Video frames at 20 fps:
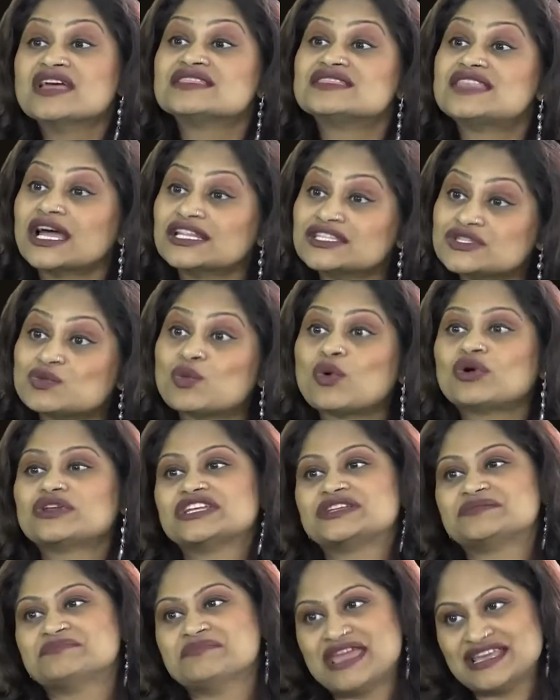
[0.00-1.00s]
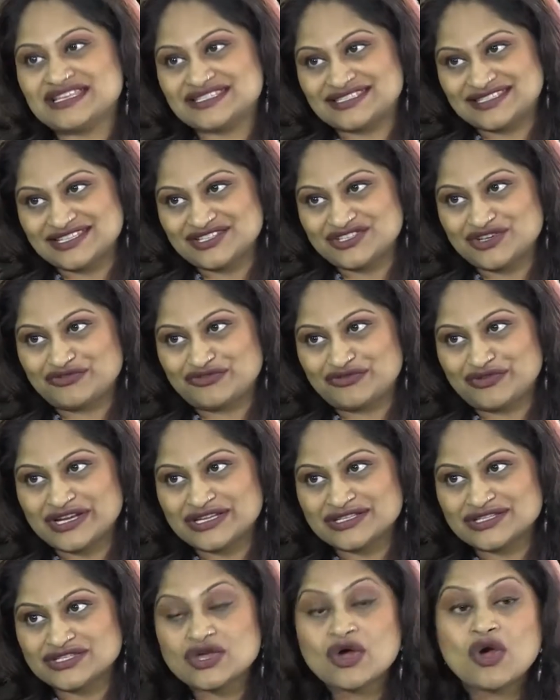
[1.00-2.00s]
That's what it makes the
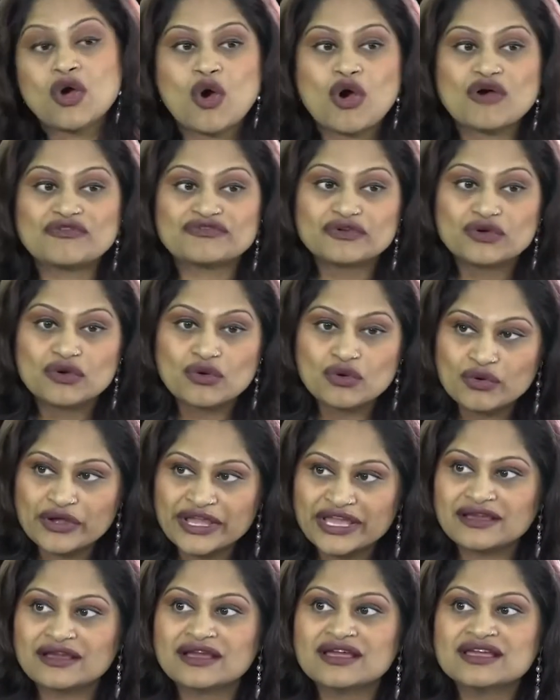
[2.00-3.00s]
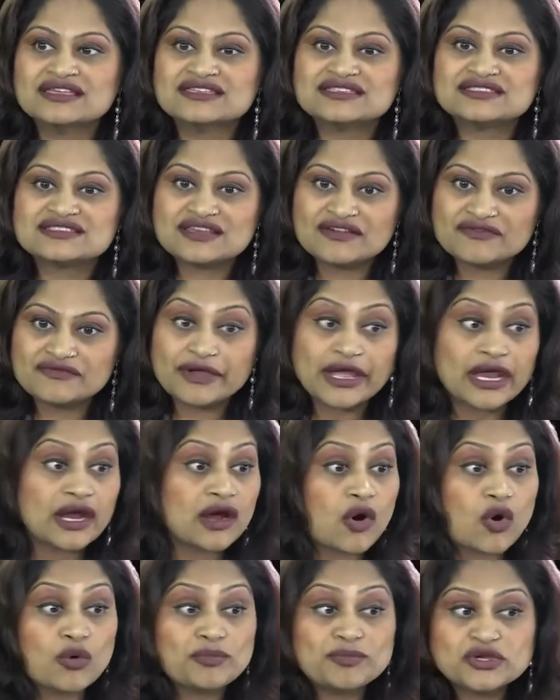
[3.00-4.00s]
difference of going
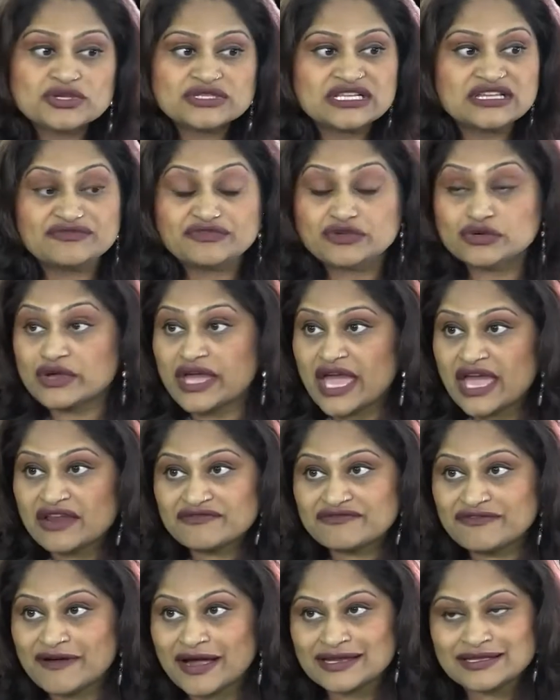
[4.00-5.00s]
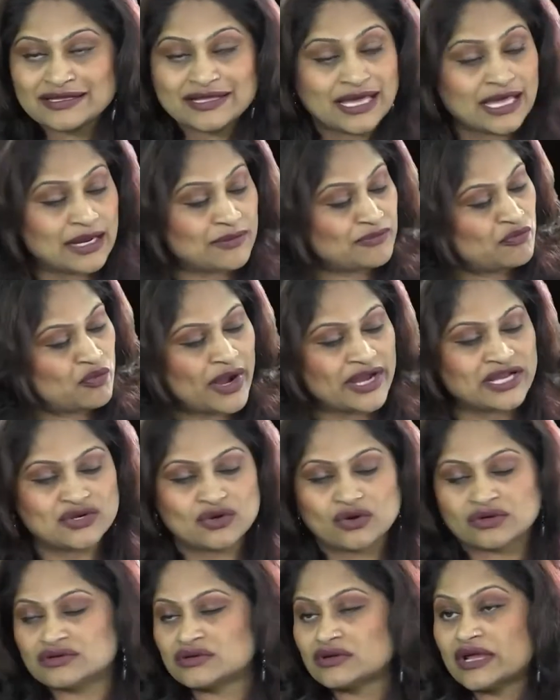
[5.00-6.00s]
somewhere. Obviously, if you can find the help, why
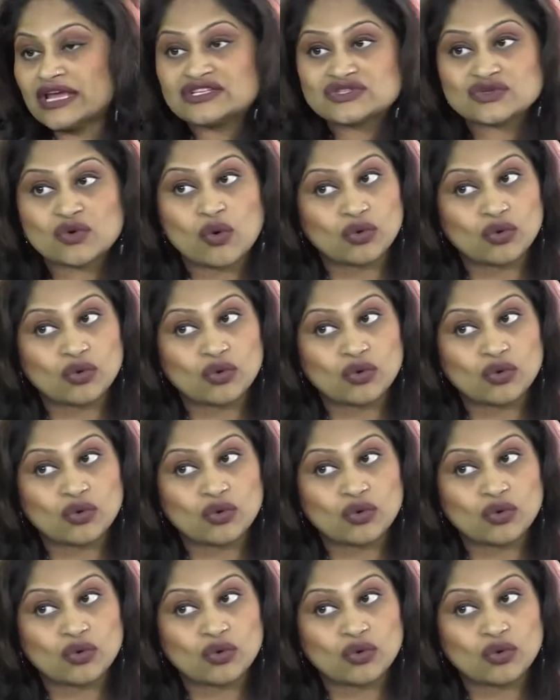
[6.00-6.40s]
not? It's